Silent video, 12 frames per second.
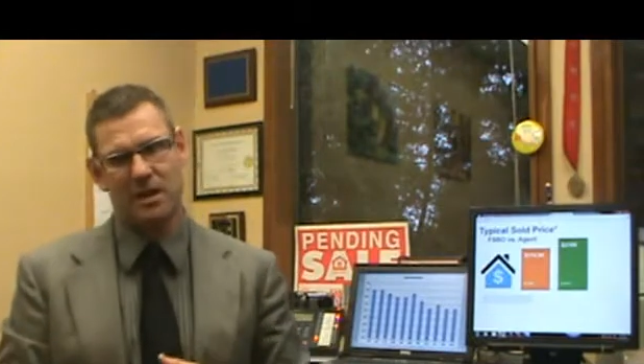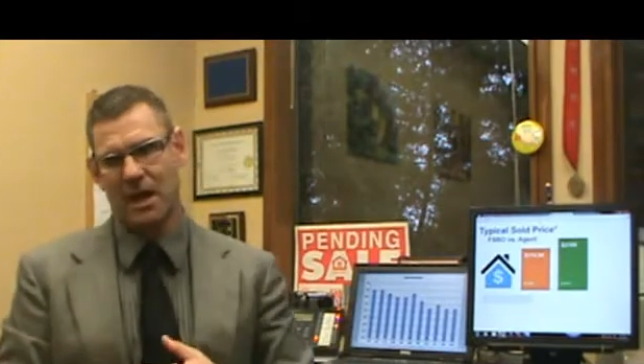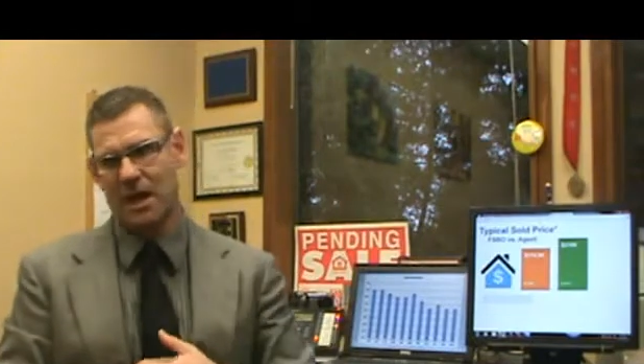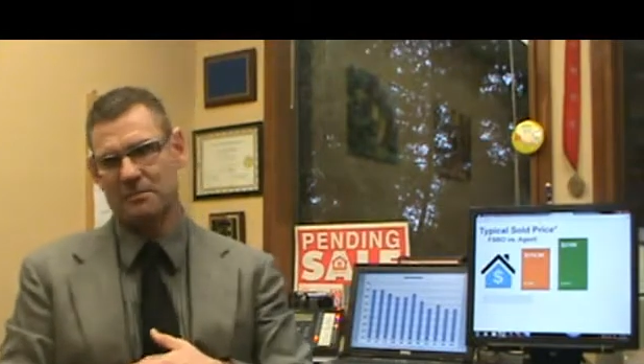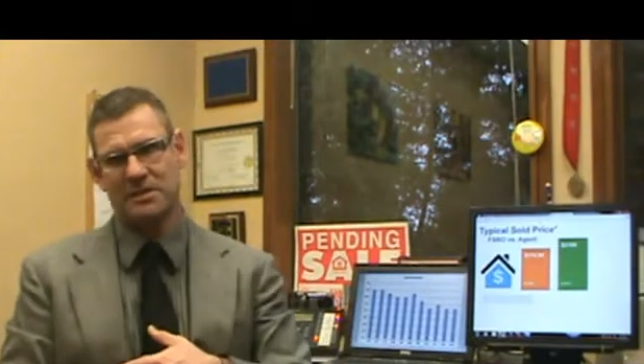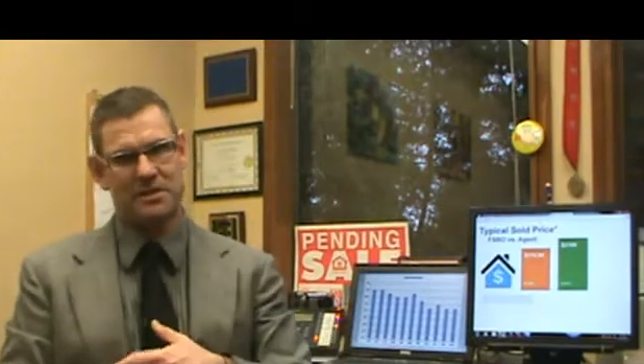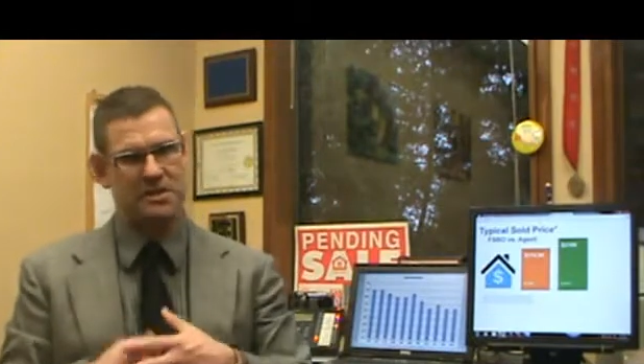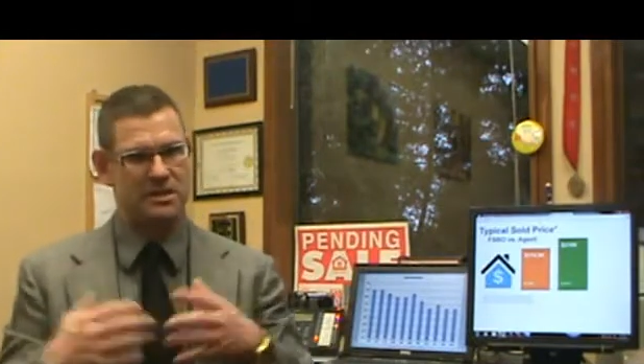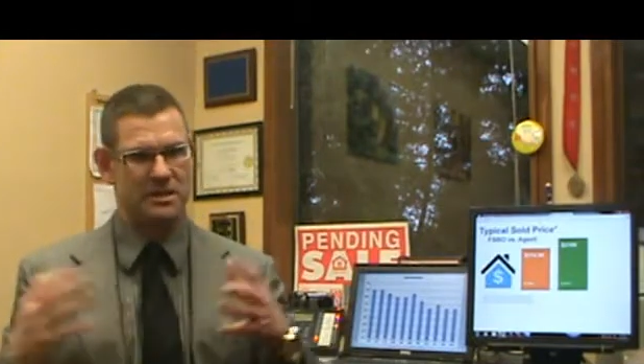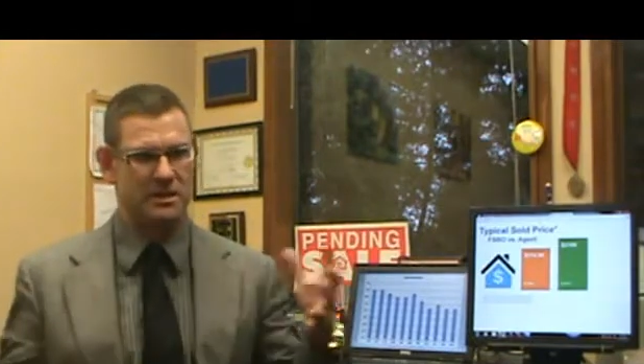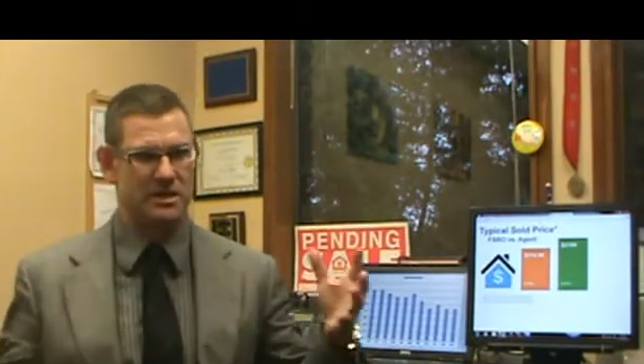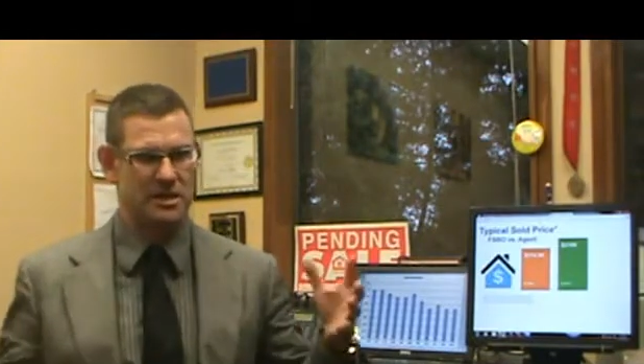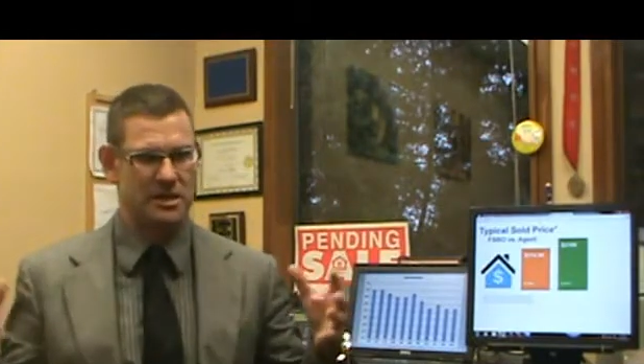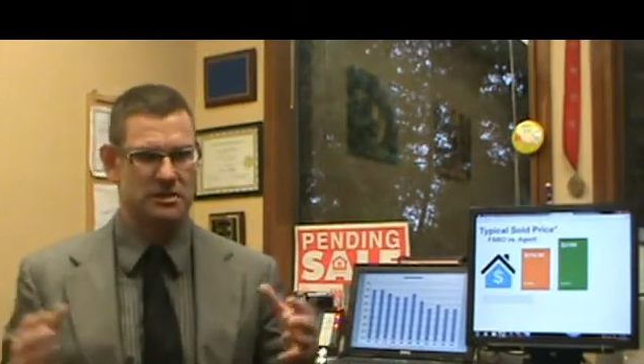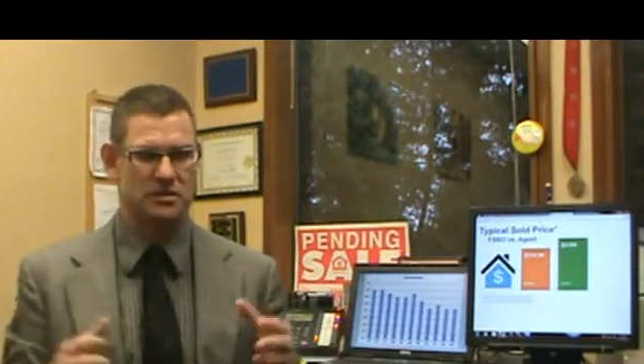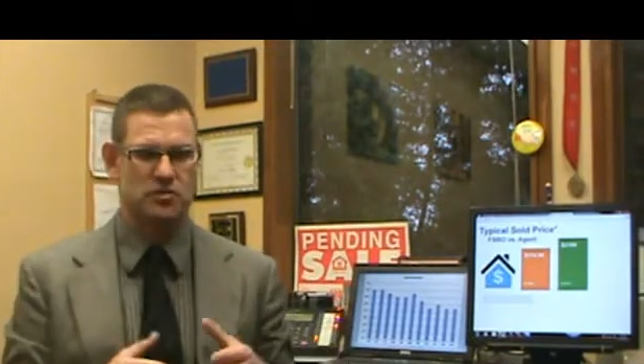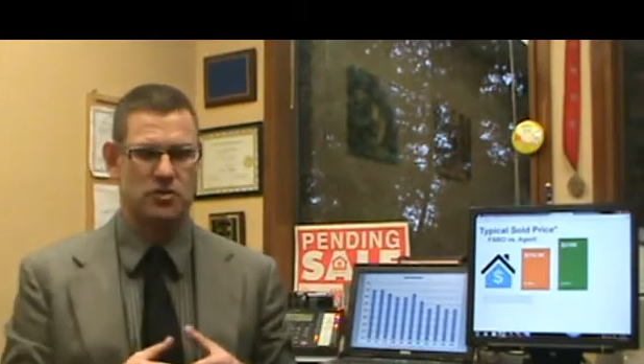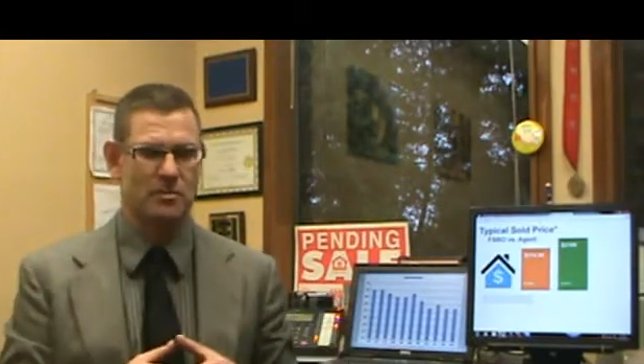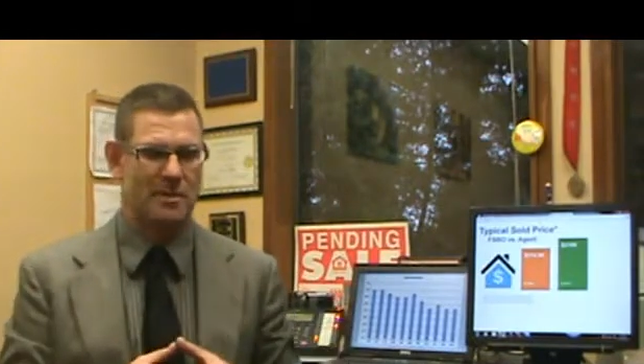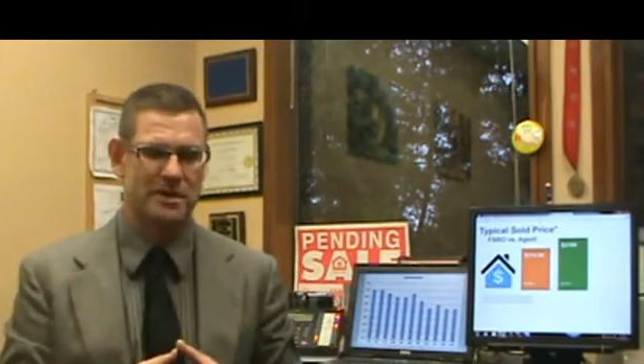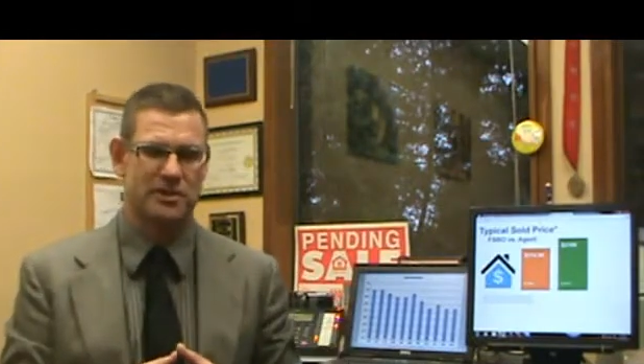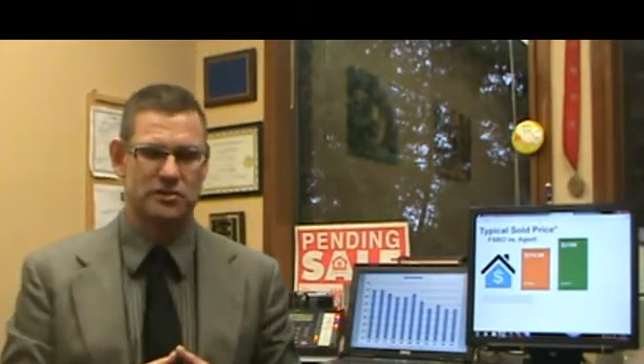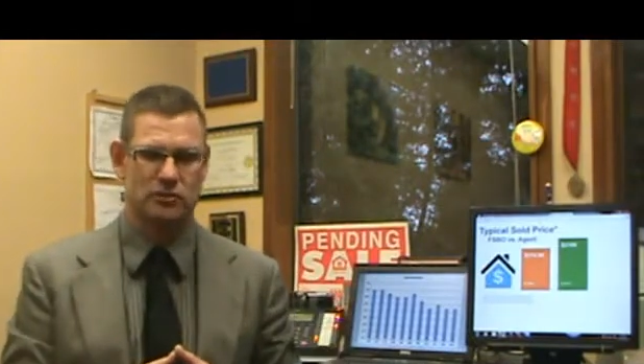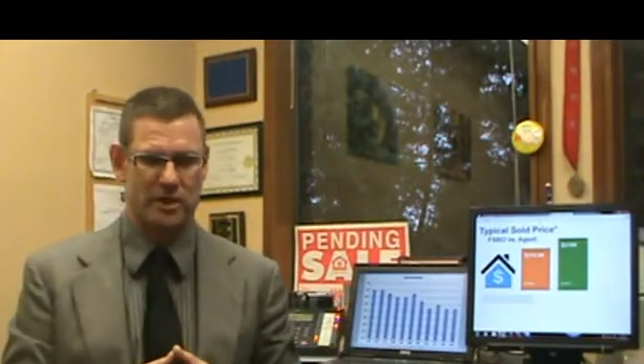I mean, it's a
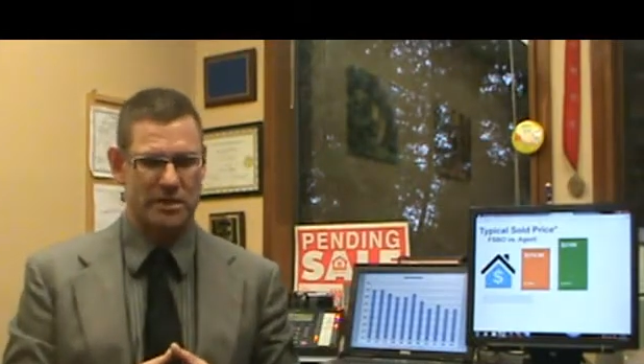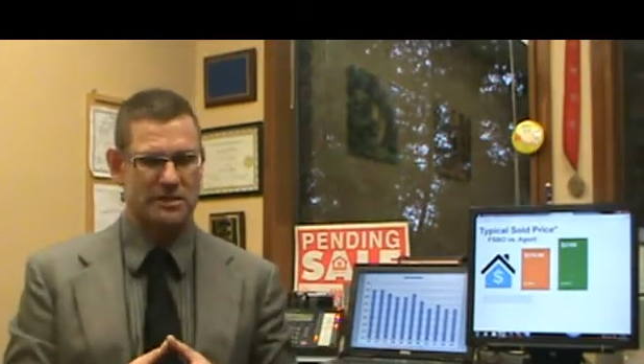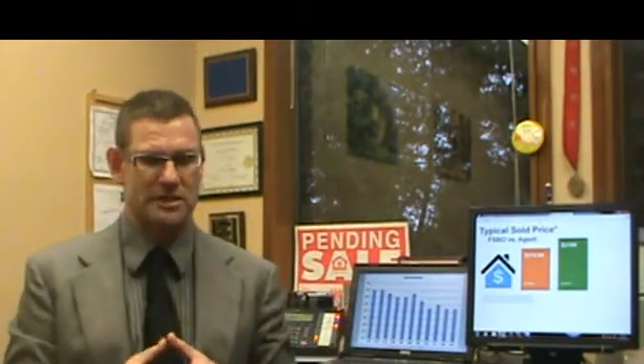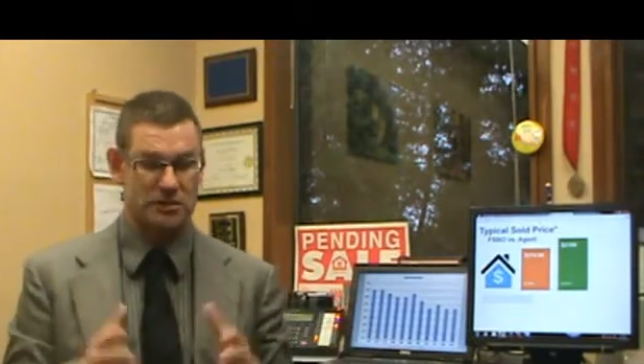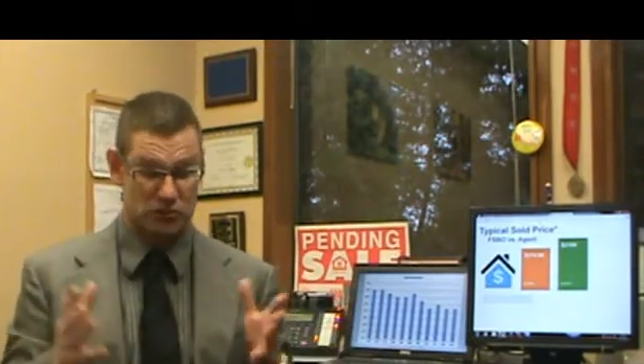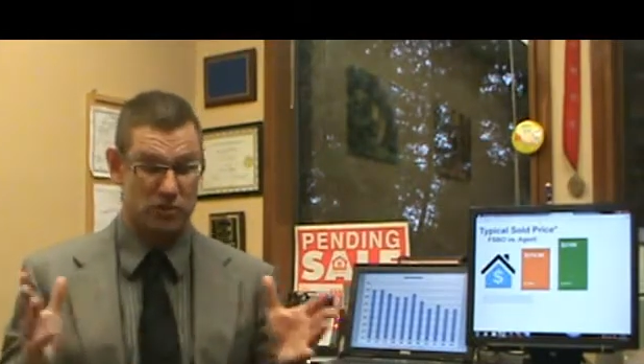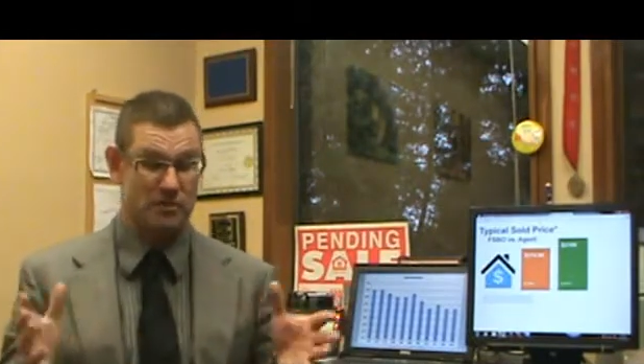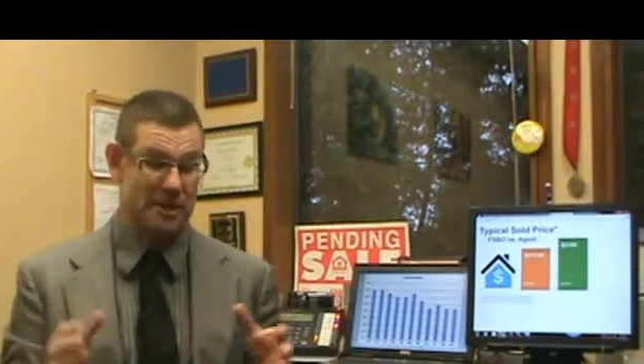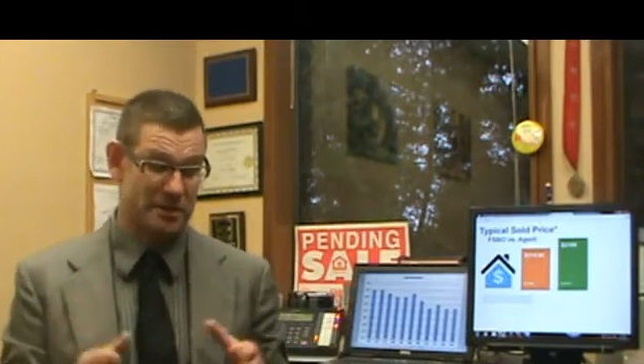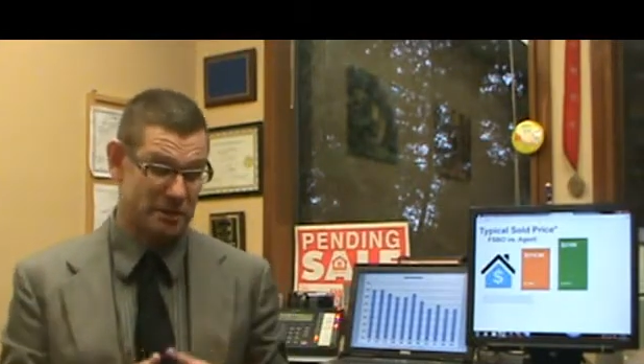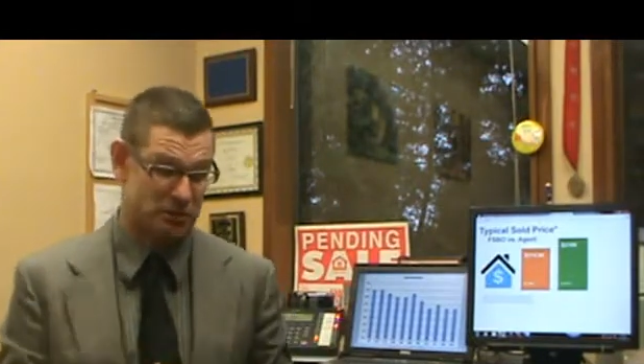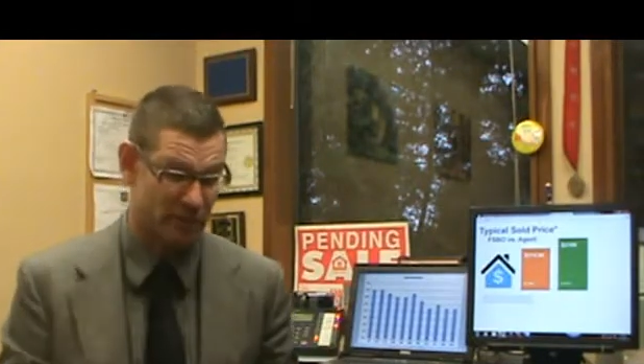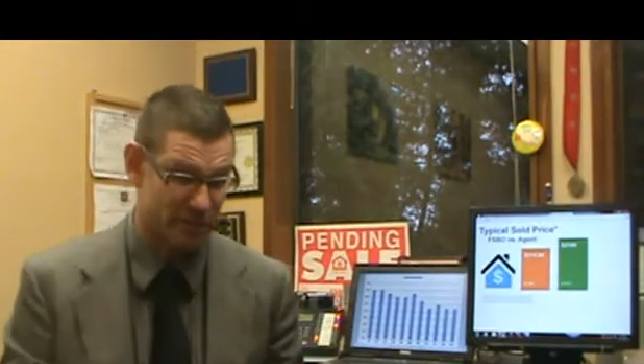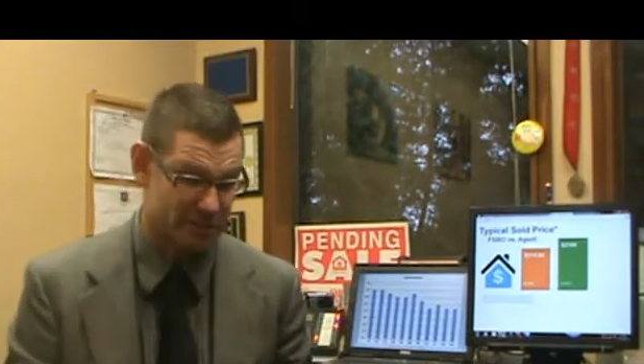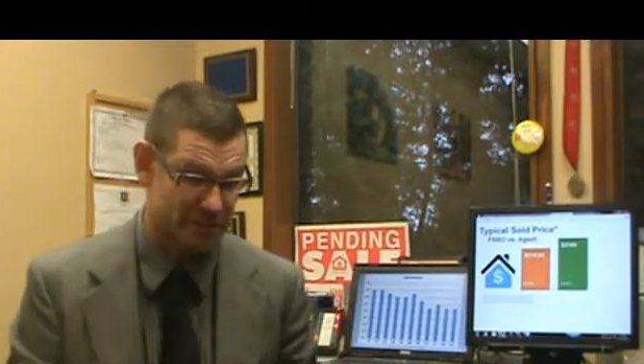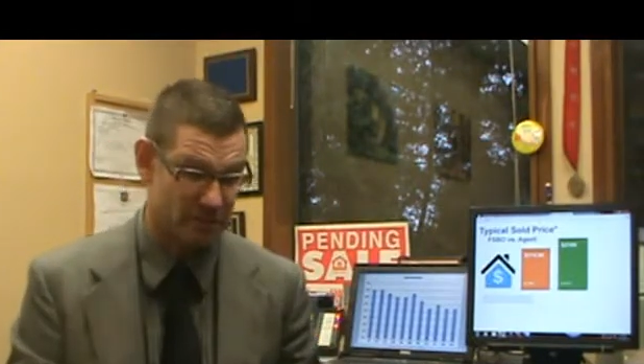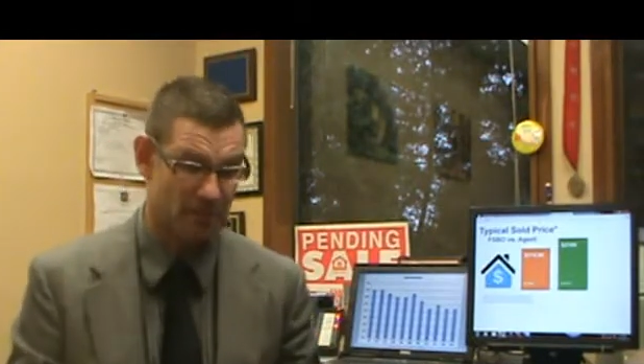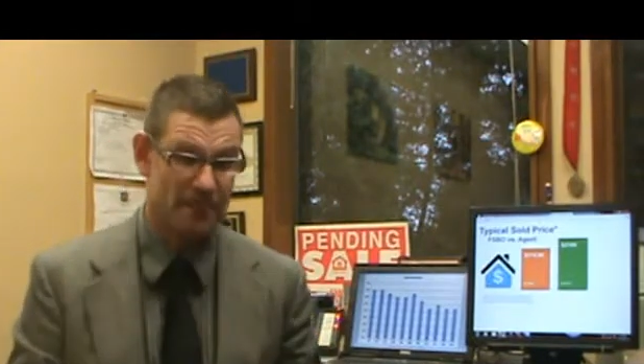tremendous risk. It's a tremendous risk.